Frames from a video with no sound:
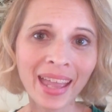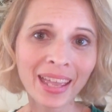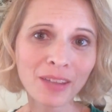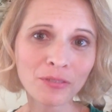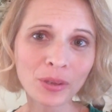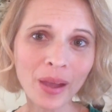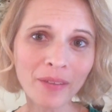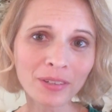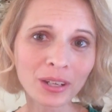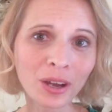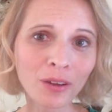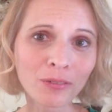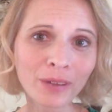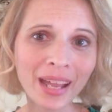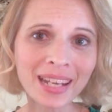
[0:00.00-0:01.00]
If you haven't
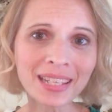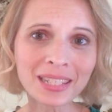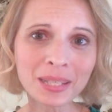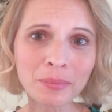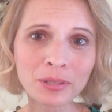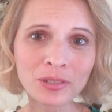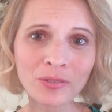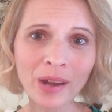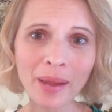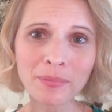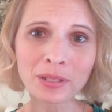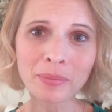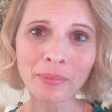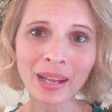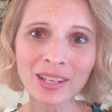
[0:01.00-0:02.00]
already,
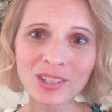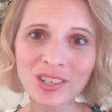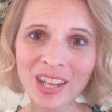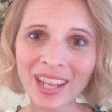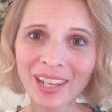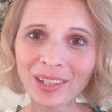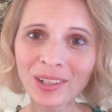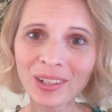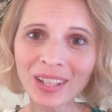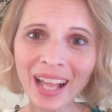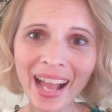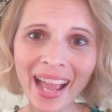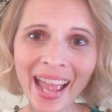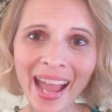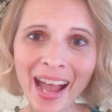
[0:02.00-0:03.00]
subscribe to my channel.
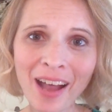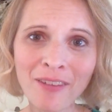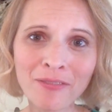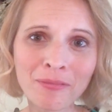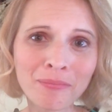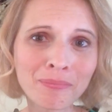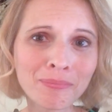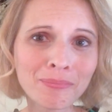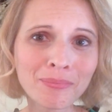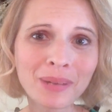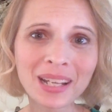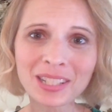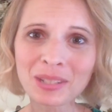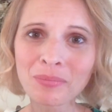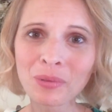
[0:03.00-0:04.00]
I have
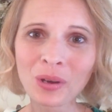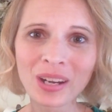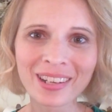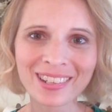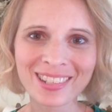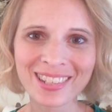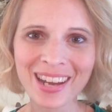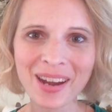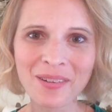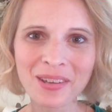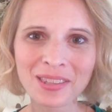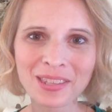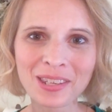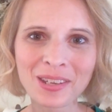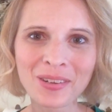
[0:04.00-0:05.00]
much more to share
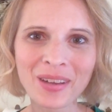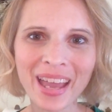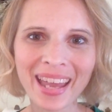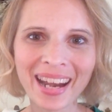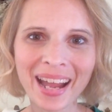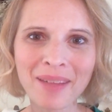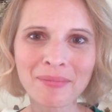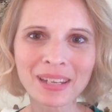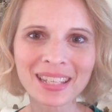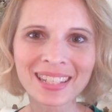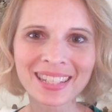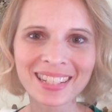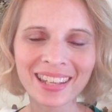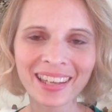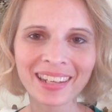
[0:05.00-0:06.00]
with you, and I'm
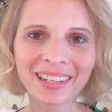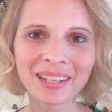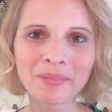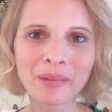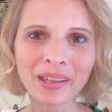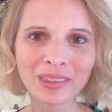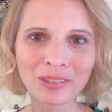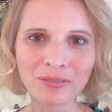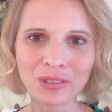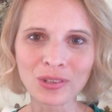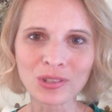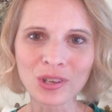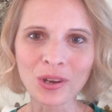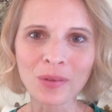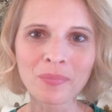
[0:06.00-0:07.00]
excited about the
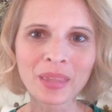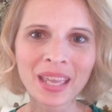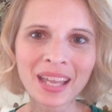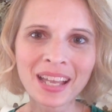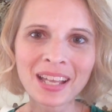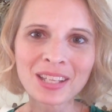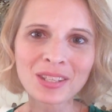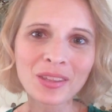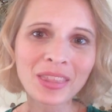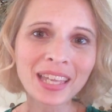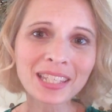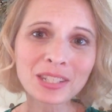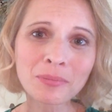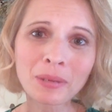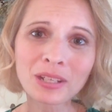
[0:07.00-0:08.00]
future. So
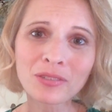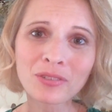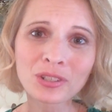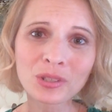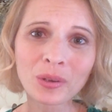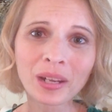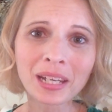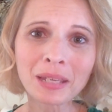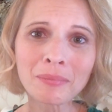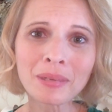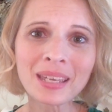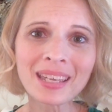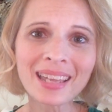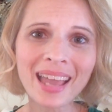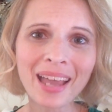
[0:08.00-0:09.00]
thanks so much for joining
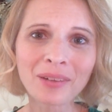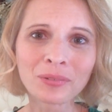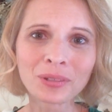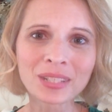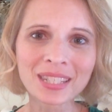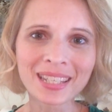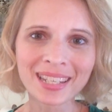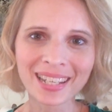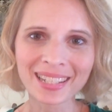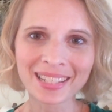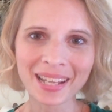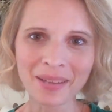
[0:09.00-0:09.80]
me, and we'll see you next